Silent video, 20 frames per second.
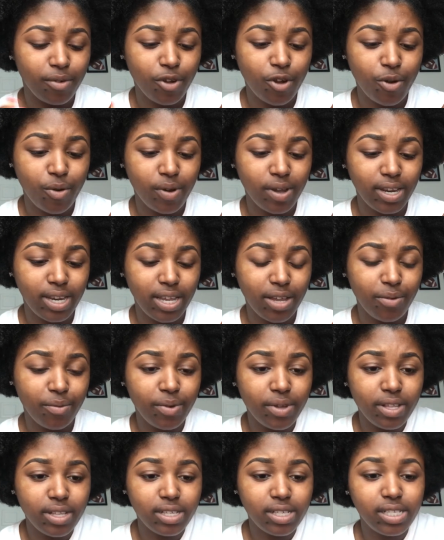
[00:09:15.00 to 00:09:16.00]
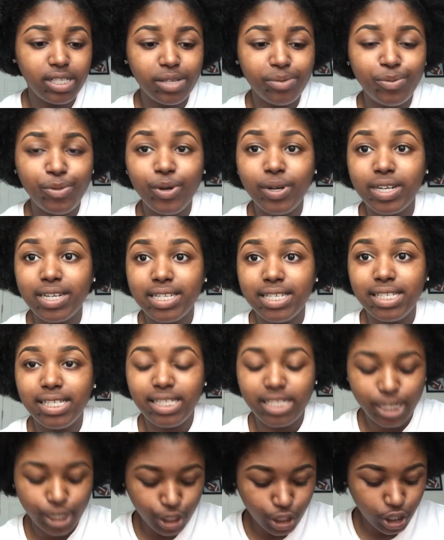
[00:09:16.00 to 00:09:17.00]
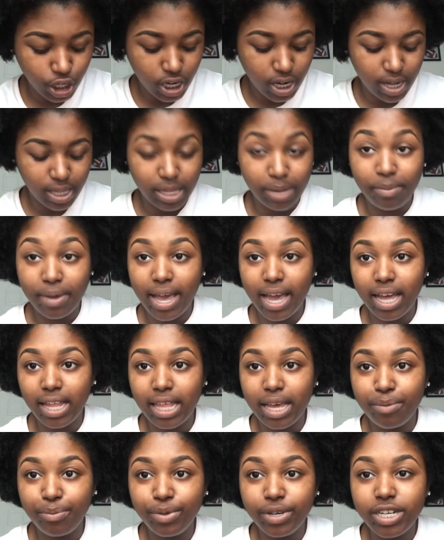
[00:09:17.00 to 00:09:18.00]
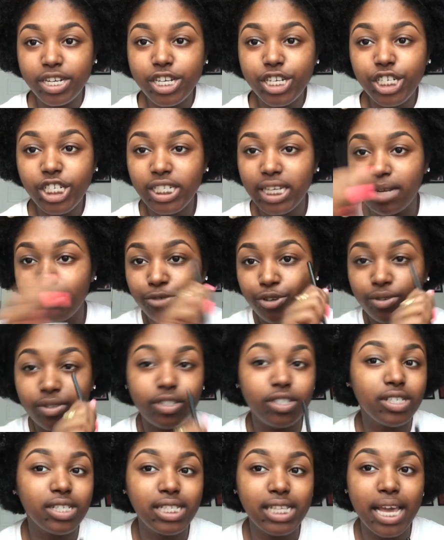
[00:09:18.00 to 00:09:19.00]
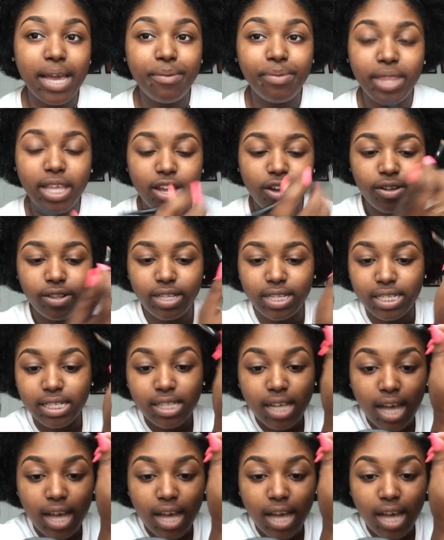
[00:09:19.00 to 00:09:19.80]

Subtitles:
Going in with some more concealer on the back of that brush, and I'm doing the same thing on this